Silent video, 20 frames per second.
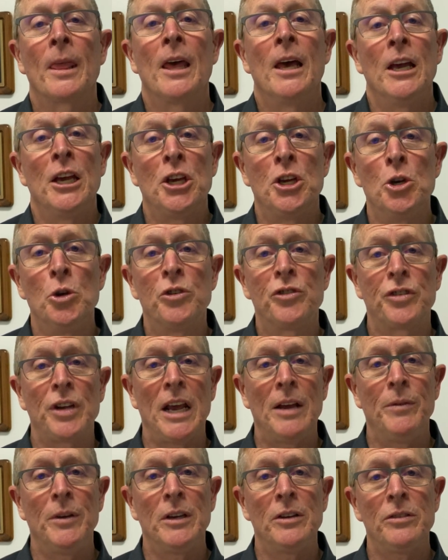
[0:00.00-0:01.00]
Huge
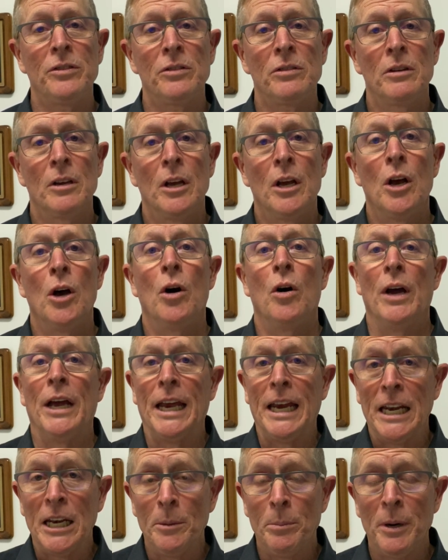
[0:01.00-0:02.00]
savings.
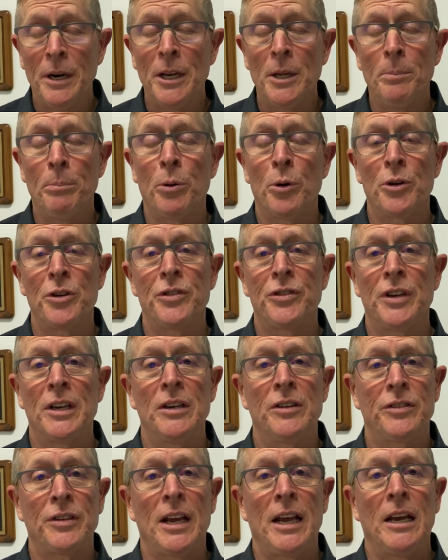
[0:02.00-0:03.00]
Anybody purchasing,
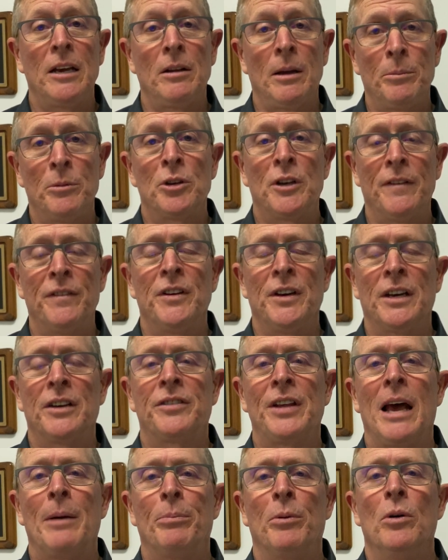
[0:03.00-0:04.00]
say, I'm going to give you an
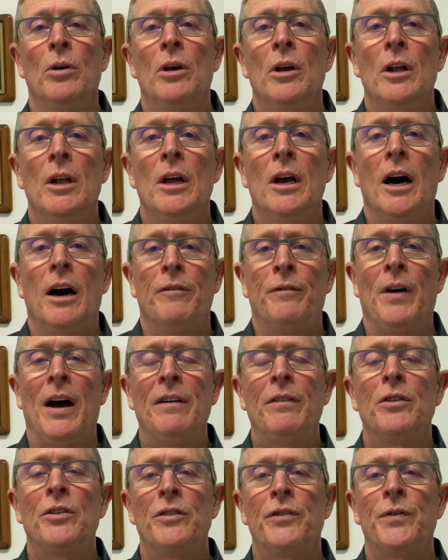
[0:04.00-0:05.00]
example, a
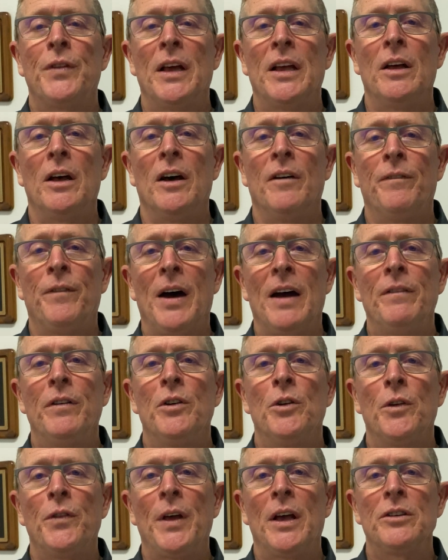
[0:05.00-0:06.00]

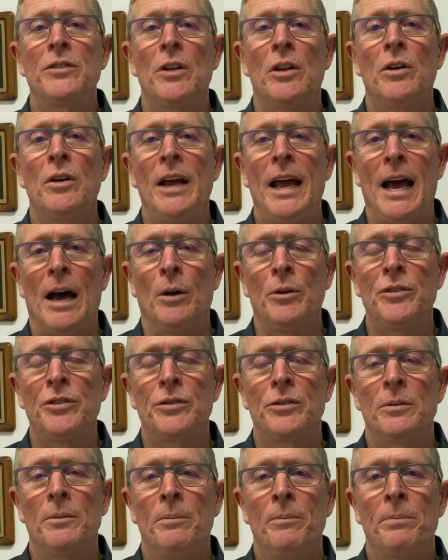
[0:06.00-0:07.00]
$500,000 house
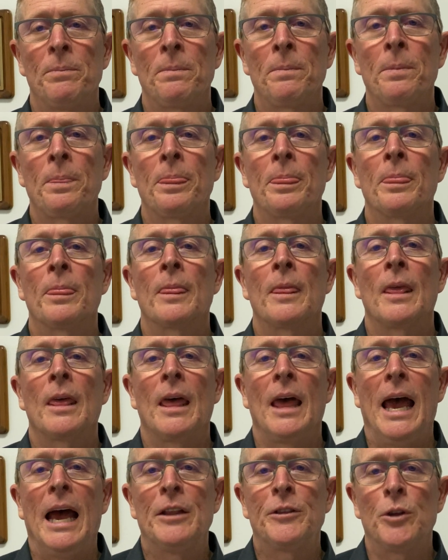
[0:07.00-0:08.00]

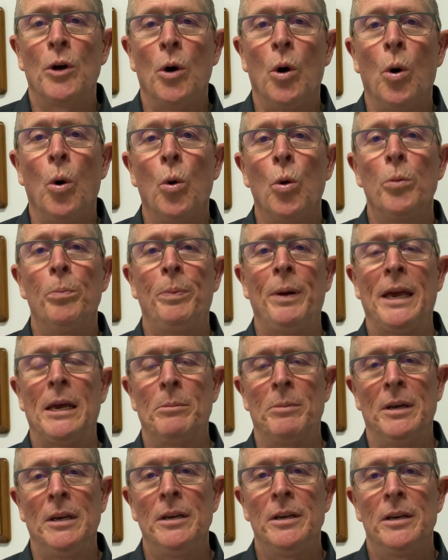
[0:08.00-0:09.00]
at the old
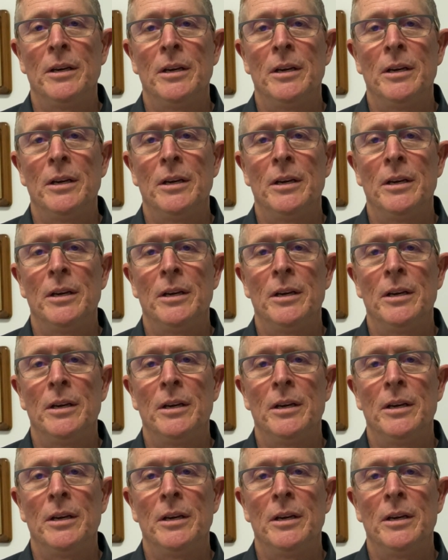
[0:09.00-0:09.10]
payment